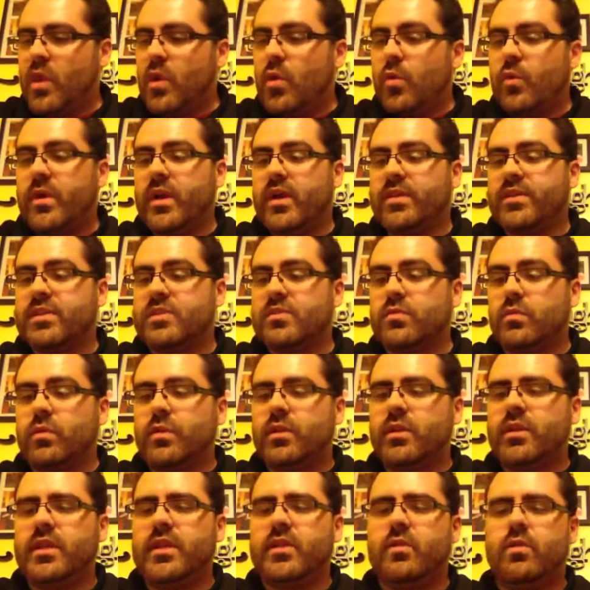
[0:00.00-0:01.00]
We got this
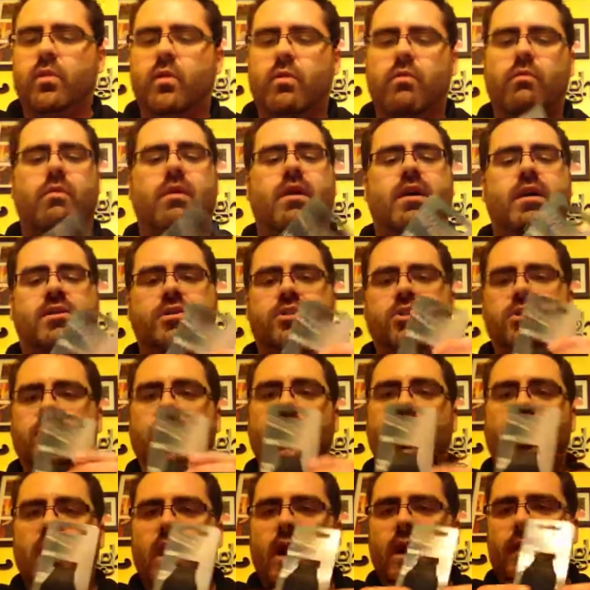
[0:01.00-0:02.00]
really cool
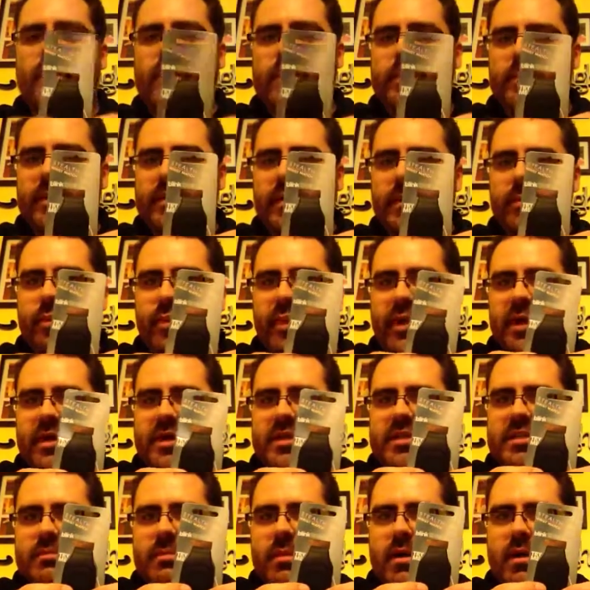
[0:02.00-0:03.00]
watch. I'll probably end up wearing
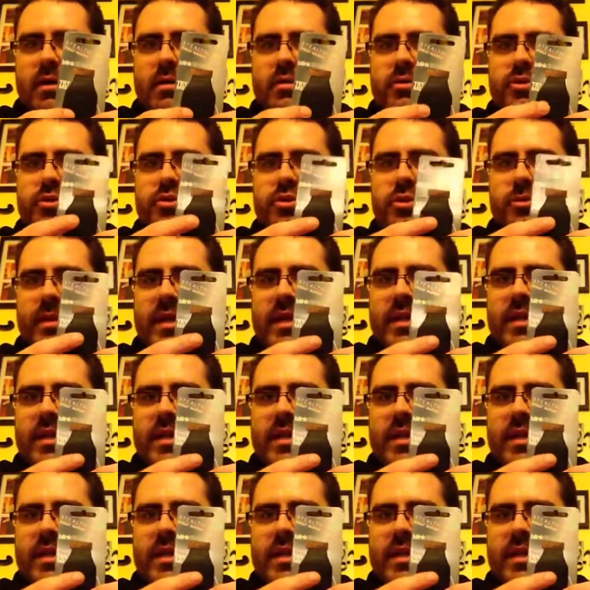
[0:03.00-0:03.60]
it tomorrow to show my